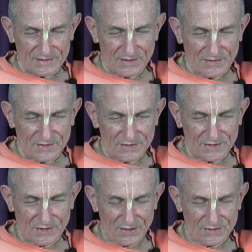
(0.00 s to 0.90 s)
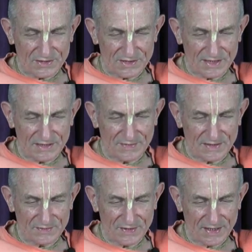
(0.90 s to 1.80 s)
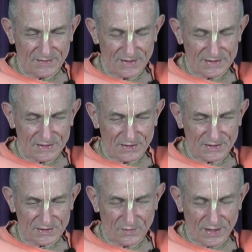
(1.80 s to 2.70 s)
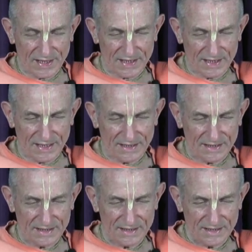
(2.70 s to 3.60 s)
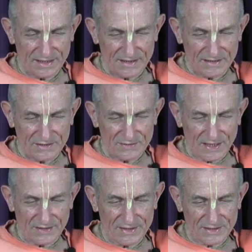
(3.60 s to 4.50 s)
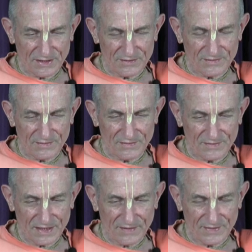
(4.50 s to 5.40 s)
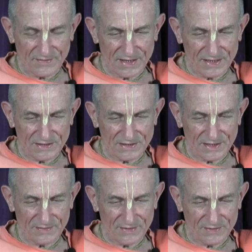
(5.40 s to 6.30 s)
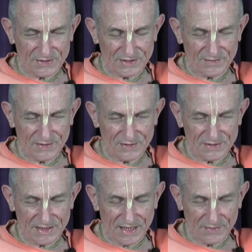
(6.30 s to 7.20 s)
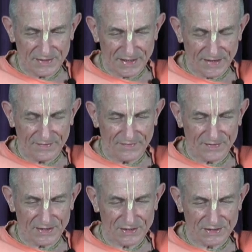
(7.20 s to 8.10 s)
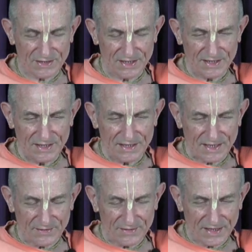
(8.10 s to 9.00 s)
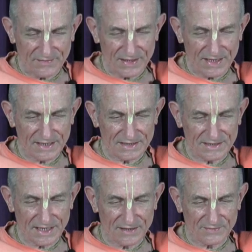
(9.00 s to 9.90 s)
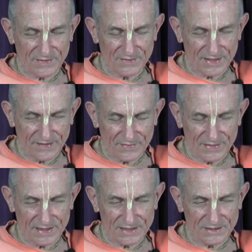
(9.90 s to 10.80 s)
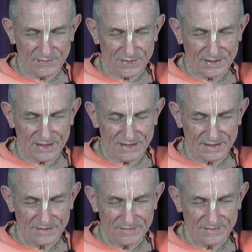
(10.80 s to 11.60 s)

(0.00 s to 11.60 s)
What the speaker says: So Krishna consciousness means it's an awakening to our eternal loving relationship with Krishna, because that will never finish. That will never let us down. We will never be disappointed.